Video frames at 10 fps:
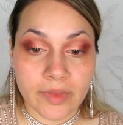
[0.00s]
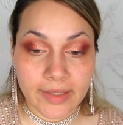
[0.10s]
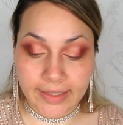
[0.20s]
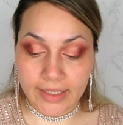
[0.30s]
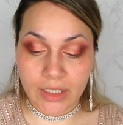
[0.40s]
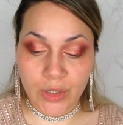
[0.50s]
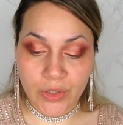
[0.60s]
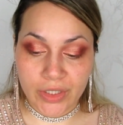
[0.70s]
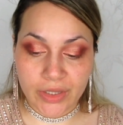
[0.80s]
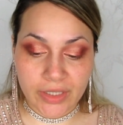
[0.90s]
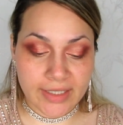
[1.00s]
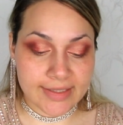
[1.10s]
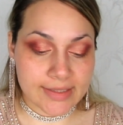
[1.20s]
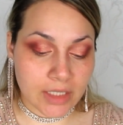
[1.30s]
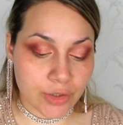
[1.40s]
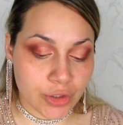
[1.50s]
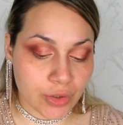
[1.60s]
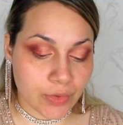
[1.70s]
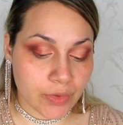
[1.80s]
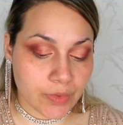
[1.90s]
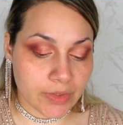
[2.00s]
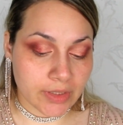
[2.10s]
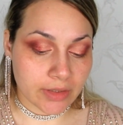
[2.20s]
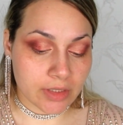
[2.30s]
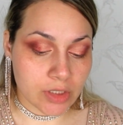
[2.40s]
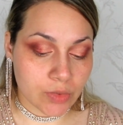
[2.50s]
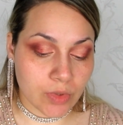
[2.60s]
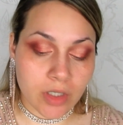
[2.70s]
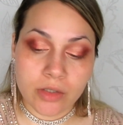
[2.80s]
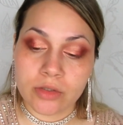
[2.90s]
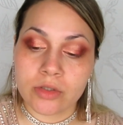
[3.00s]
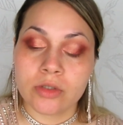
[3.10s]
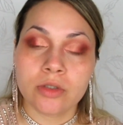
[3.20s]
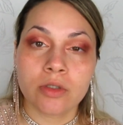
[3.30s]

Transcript: Like, look at this, I'll show you another swatch.